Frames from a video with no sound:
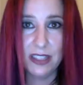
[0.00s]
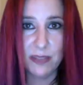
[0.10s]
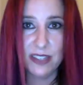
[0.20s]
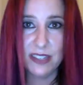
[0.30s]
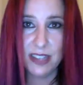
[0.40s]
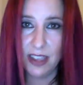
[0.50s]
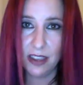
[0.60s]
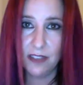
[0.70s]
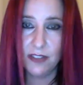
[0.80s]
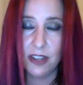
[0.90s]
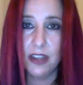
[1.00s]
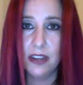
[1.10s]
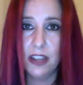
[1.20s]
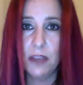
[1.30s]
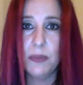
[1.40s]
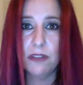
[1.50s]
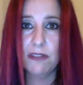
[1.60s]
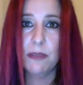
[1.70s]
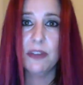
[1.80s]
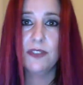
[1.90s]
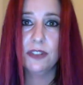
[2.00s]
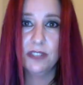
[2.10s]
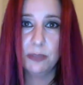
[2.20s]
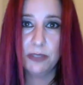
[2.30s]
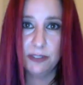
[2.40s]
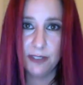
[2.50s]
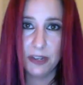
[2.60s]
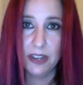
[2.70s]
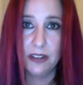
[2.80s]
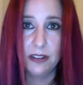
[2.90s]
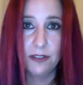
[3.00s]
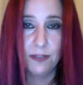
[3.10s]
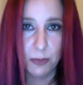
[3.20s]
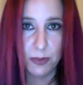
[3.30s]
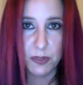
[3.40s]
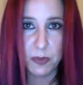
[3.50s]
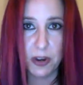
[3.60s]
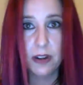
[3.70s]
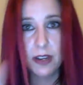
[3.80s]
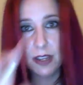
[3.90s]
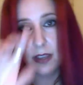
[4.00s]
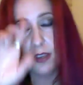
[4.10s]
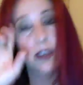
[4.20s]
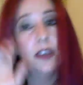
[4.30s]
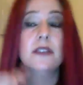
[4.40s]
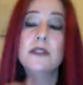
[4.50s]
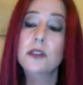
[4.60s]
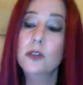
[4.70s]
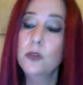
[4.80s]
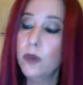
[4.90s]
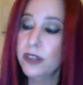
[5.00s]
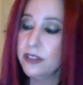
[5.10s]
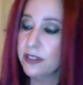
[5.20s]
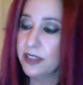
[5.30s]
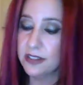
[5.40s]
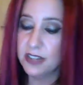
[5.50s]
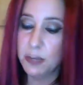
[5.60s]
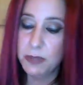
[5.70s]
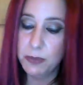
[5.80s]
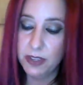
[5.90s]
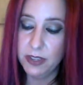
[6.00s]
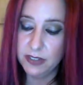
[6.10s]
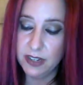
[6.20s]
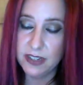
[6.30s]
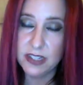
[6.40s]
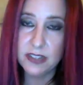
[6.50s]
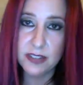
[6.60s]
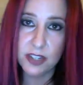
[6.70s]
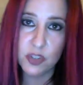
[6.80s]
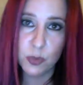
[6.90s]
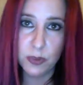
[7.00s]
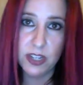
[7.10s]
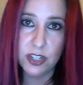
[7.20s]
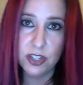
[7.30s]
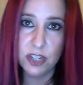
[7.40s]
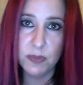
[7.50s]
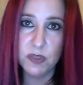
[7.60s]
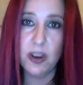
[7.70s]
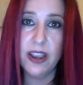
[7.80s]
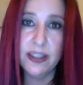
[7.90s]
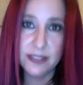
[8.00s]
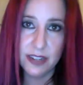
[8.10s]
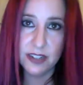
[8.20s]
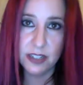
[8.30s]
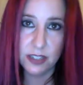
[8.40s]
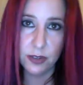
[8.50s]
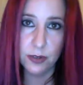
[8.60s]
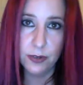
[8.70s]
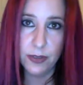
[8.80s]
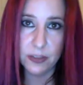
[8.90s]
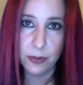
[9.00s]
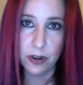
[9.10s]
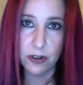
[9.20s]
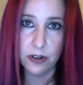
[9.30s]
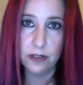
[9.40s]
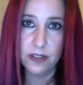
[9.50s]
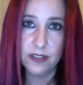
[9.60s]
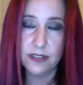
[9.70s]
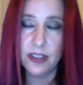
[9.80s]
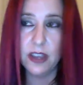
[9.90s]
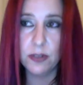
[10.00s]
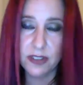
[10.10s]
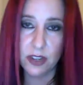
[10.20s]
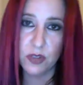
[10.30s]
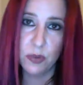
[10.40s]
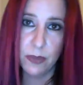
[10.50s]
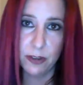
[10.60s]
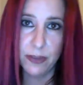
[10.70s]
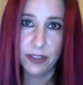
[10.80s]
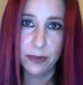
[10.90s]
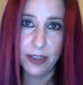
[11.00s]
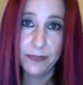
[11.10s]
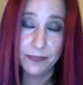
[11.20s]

mistake of not helping their women feel deeply feminine for the most part. And so one of the things I tell people is an ideal sexual relationship is where I say to you as a partner, this is a heterosexual model, by the way,